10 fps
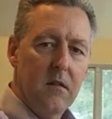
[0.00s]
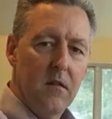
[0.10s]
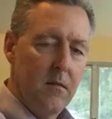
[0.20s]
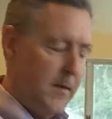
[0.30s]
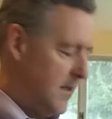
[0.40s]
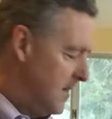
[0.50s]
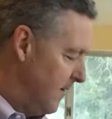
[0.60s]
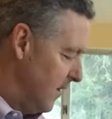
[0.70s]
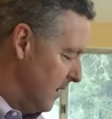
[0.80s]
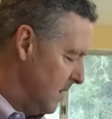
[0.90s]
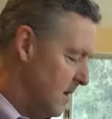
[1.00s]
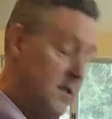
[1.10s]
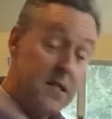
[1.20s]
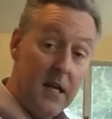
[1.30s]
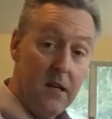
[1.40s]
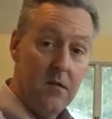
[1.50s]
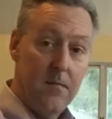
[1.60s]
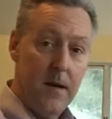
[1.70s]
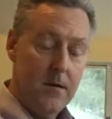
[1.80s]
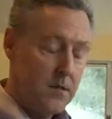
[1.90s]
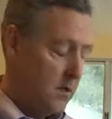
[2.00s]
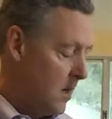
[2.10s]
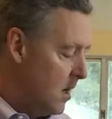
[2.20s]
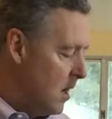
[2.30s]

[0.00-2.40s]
a little bit differently than a standard mouse.